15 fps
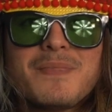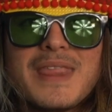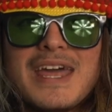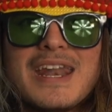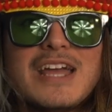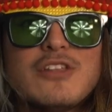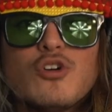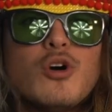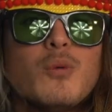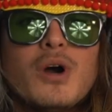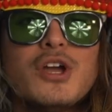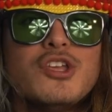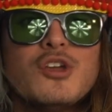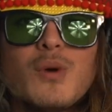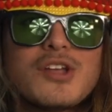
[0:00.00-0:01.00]
And I don't
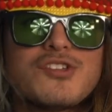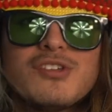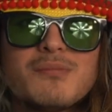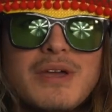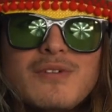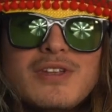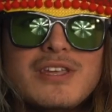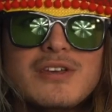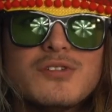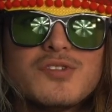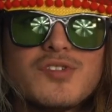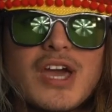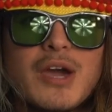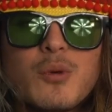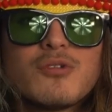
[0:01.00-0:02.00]
want you watching my
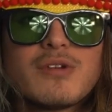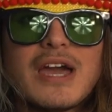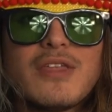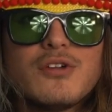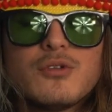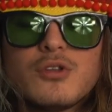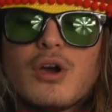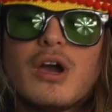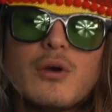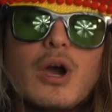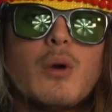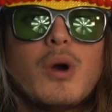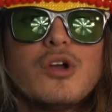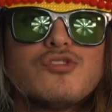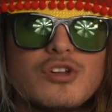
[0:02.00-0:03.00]
videos. I
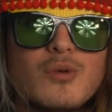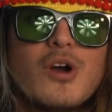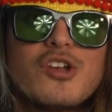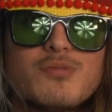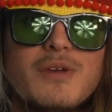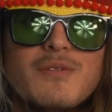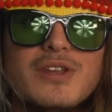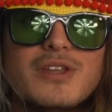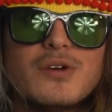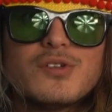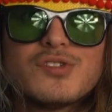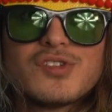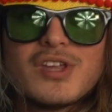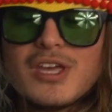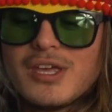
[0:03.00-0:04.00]
want you to watch my
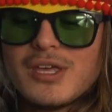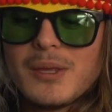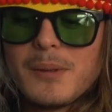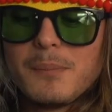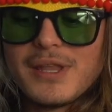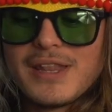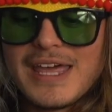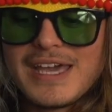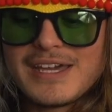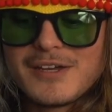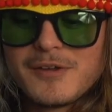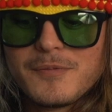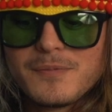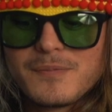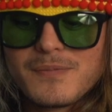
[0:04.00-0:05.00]
videos, but
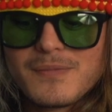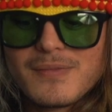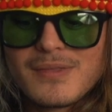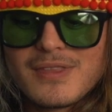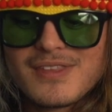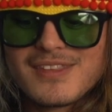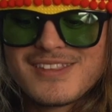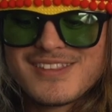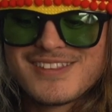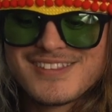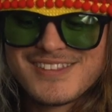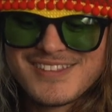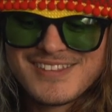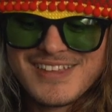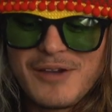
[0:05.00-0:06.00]
like,
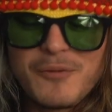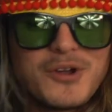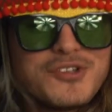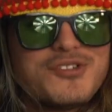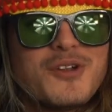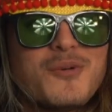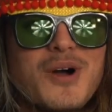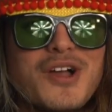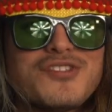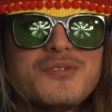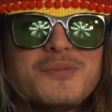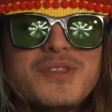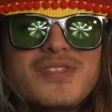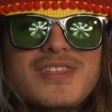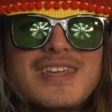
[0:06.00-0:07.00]
I want you to watch
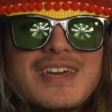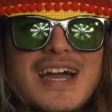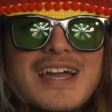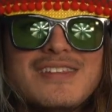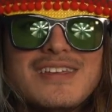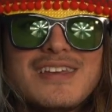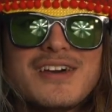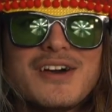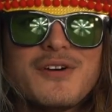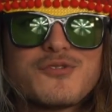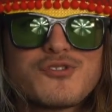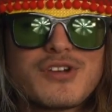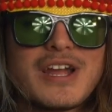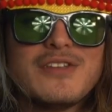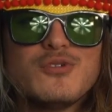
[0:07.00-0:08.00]
them with the idea of
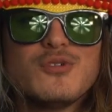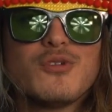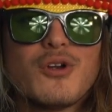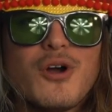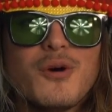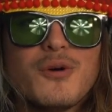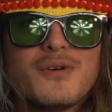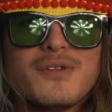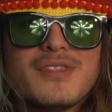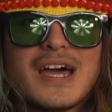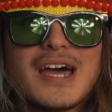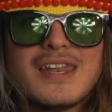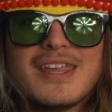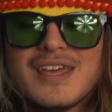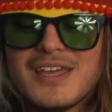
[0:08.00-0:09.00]
trying to grow,
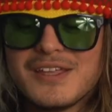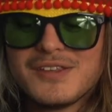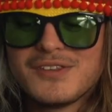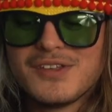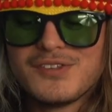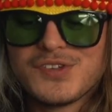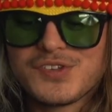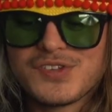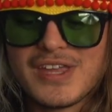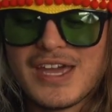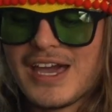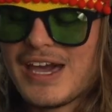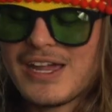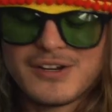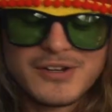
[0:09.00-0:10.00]
not to just,
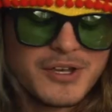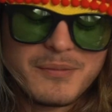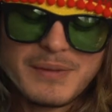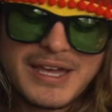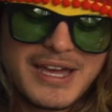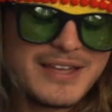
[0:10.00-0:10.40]
I don't know, man.